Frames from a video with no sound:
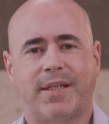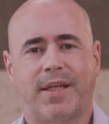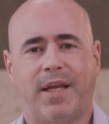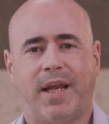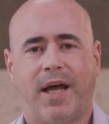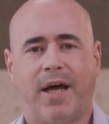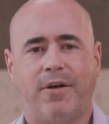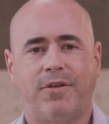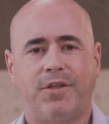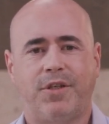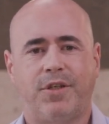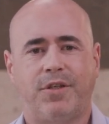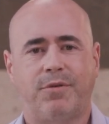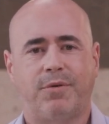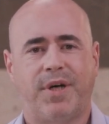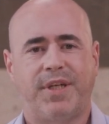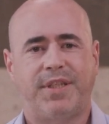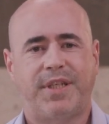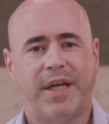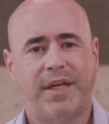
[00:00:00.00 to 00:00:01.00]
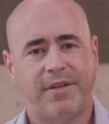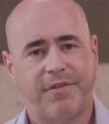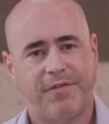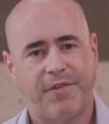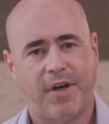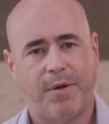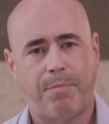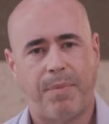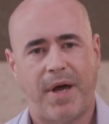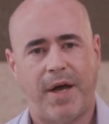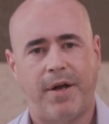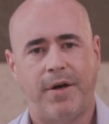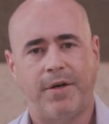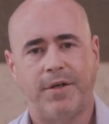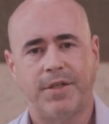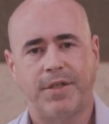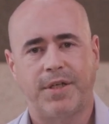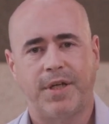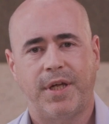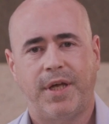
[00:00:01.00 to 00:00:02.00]
allows you to identify
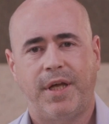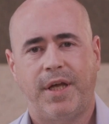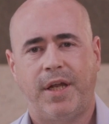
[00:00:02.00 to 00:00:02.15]
patterns